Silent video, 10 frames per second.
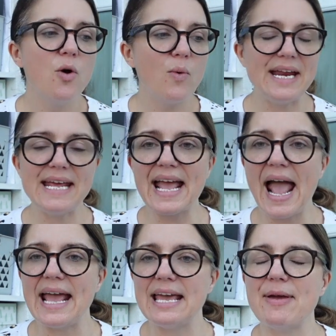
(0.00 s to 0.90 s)
when it
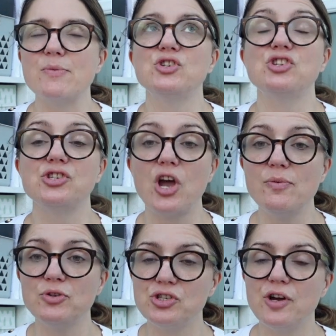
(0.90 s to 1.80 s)
came, it was so
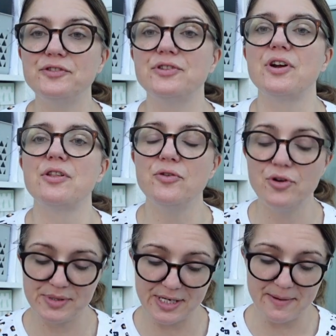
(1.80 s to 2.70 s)
much softer than I thought
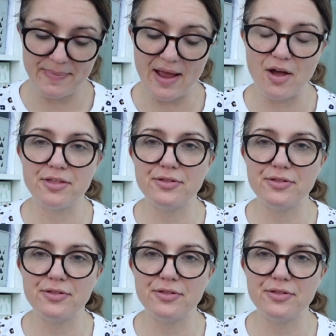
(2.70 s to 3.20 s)
it was going to be.